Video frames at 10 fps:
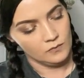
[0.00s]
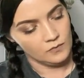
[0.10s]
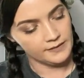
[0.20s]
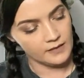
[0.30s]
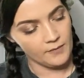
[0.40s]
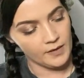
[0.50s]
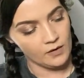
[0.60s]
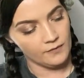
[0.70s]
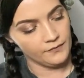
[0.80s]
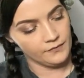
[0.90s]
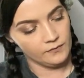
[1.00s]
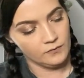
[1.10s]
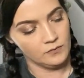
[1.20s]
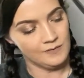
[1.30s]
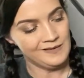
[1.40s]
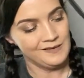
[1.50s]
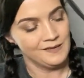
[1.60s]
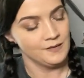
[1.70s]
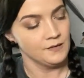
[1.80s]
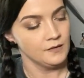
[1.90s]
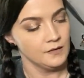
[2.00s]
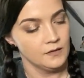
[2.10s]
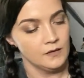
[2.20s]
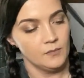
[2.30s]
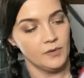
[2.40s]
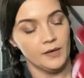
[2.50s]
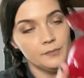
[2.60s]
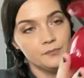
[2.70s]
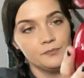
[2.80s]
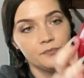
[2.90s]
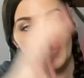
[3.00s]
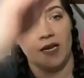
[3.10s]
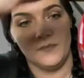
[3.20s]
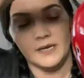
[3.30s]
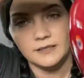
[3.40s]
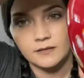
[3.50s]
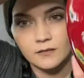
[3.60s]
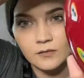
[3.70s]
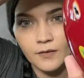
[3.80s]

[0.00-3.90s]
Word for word: It's coming off. But anyways